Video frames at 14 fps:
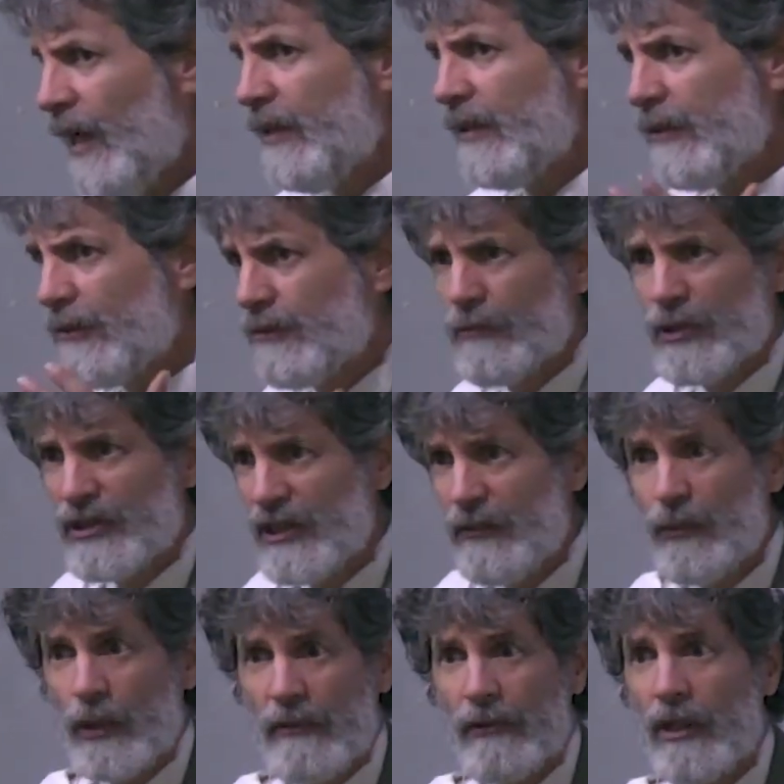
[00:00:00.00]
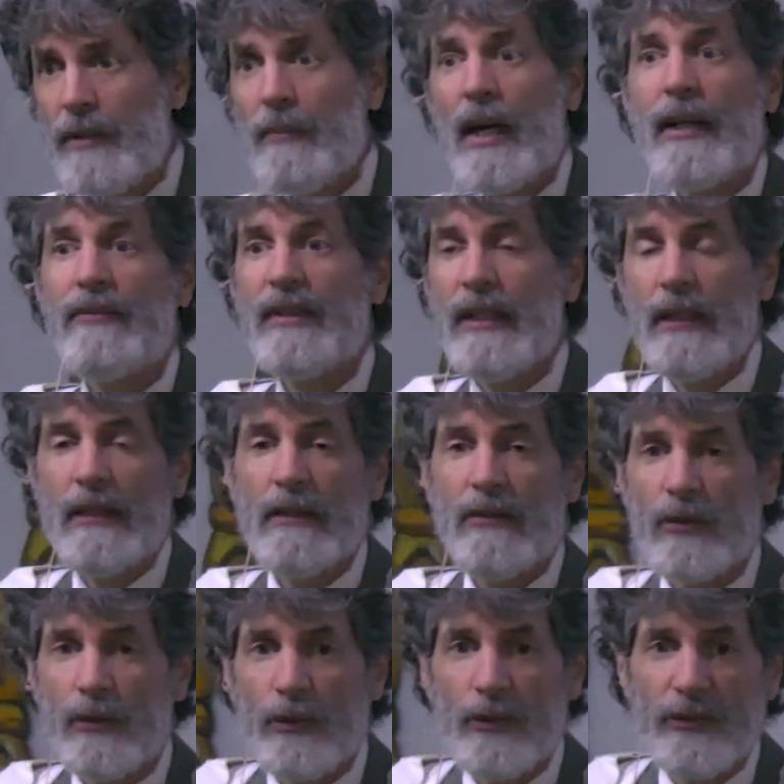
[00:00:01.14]
and to receive whatever he might have
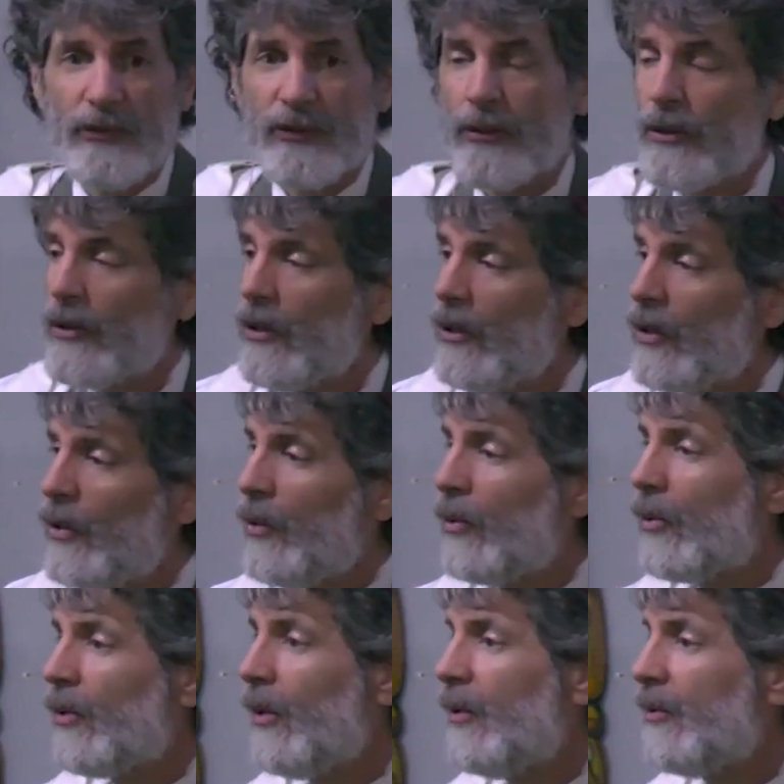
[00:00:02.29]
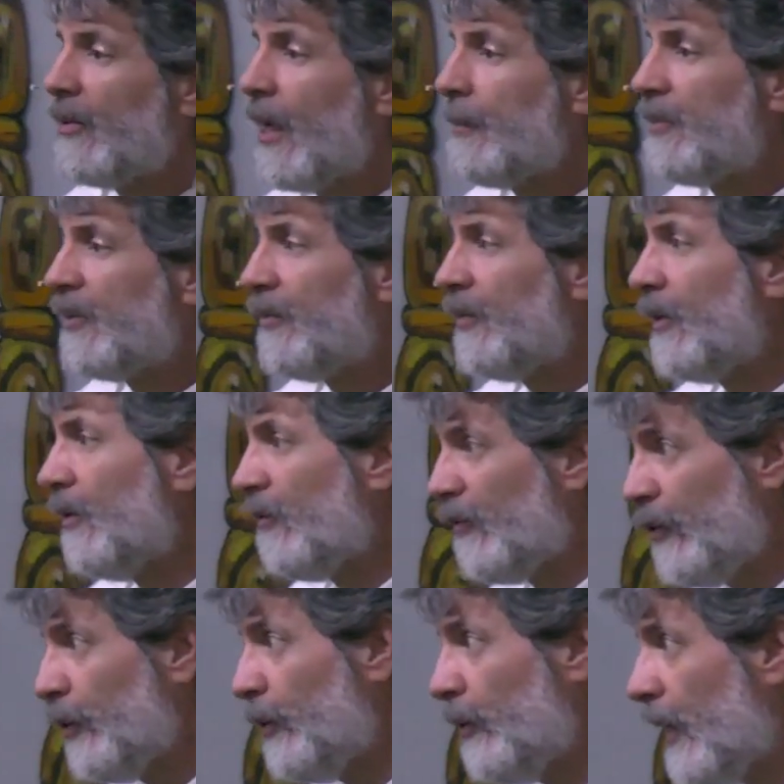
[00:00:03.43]
needed, tools or, or other types of
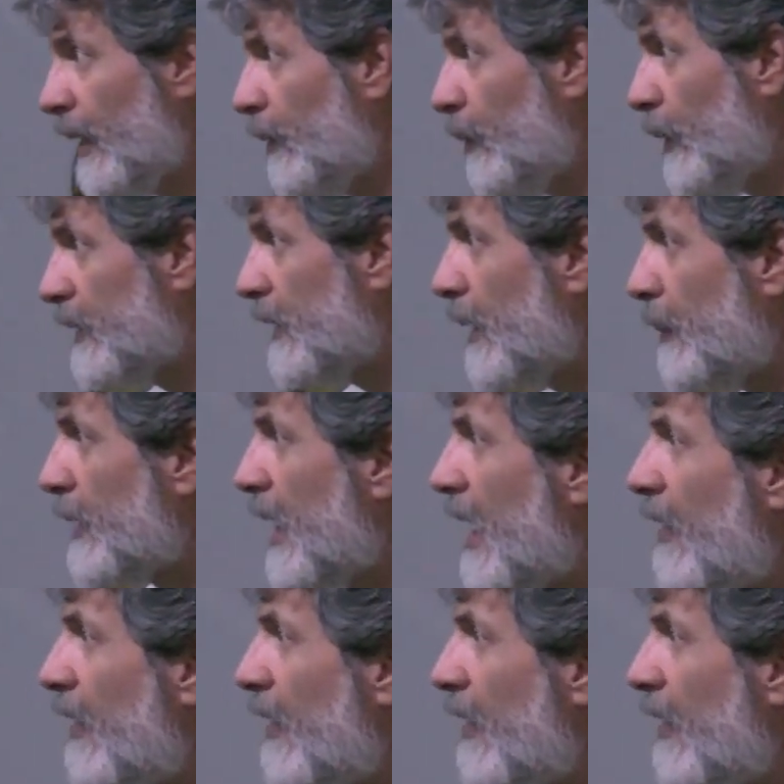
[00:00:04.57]
food that he wasn't able